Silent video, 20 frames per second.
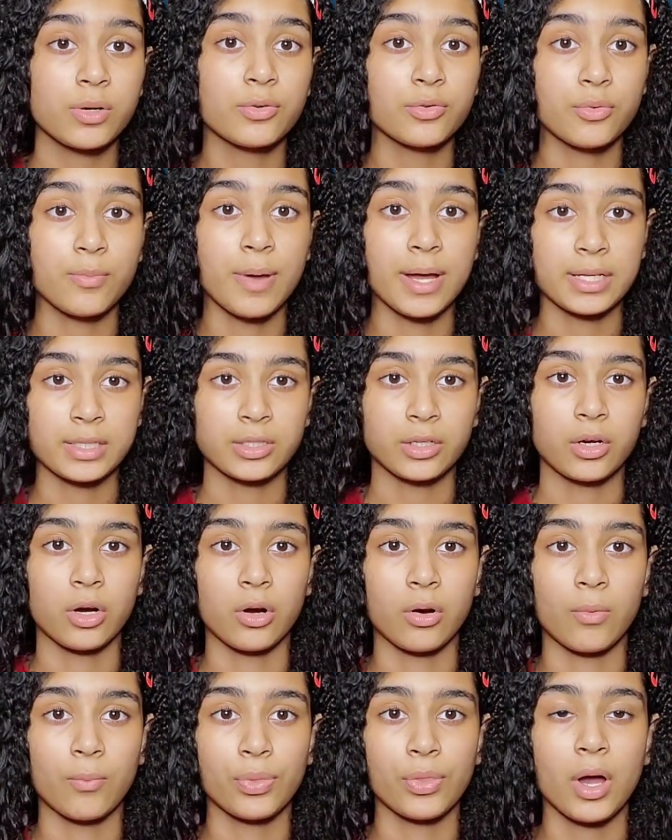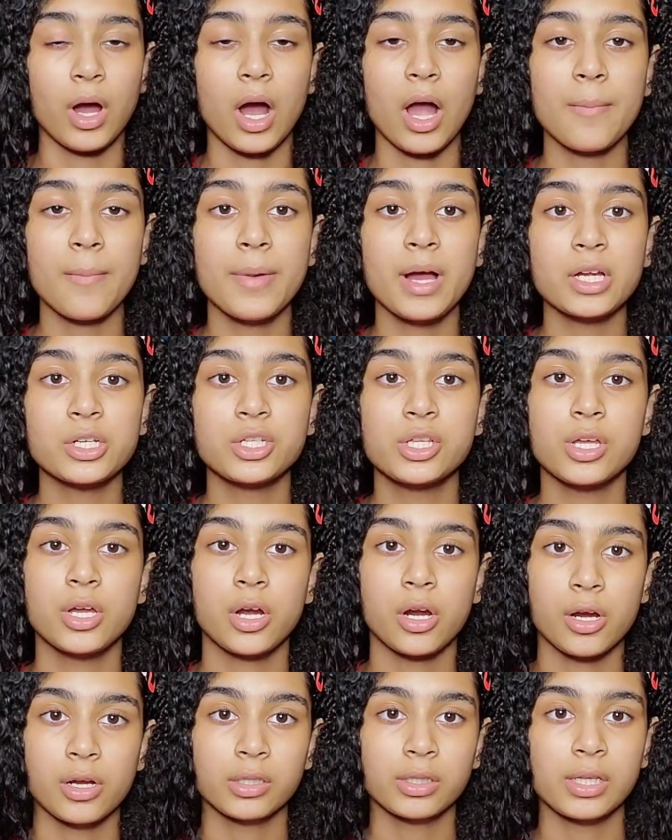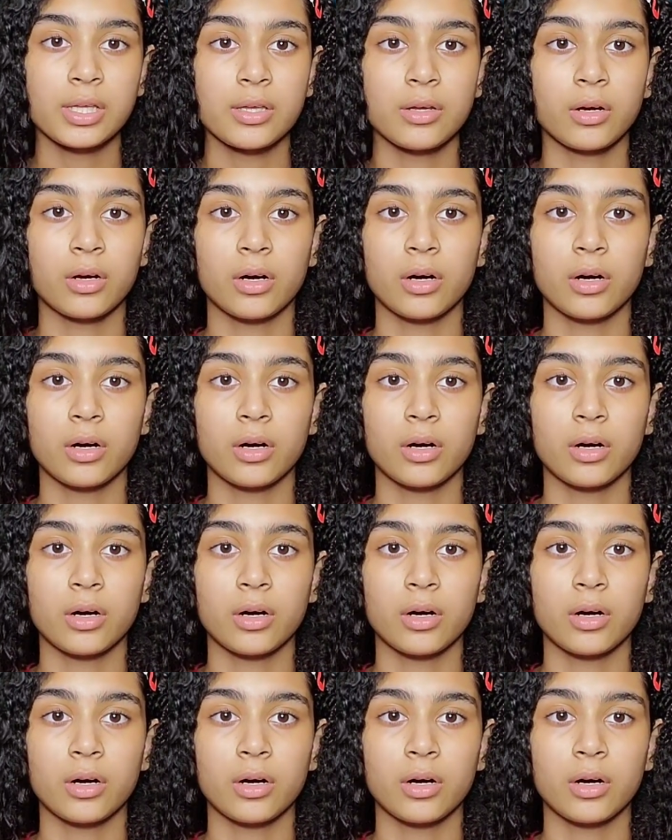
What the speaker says: New Mexico. I'm actually currently